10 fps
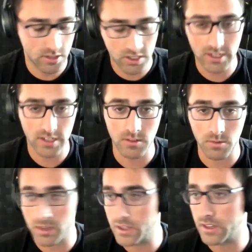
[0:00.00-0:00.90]
Shit doesn't
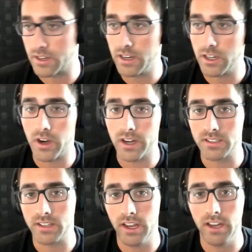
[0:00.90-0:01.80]
work. Need to go out of
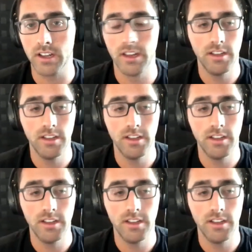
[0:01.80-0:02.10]
state.